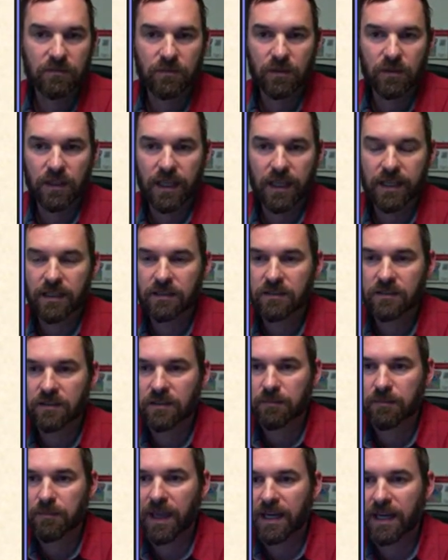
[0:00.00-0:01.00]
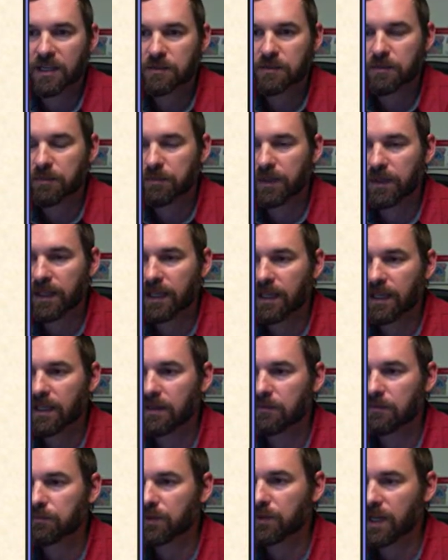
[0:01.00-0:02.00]
related to the management
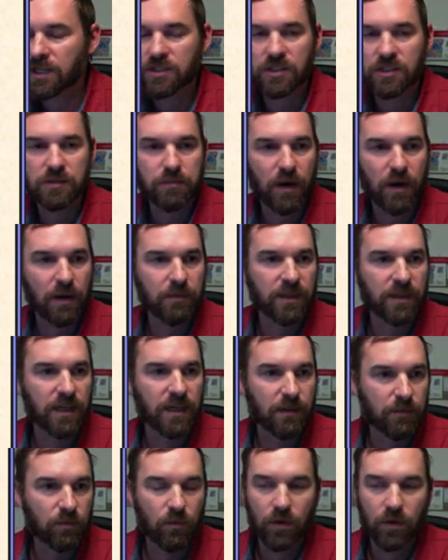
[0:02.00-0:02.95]
plan predation is probably number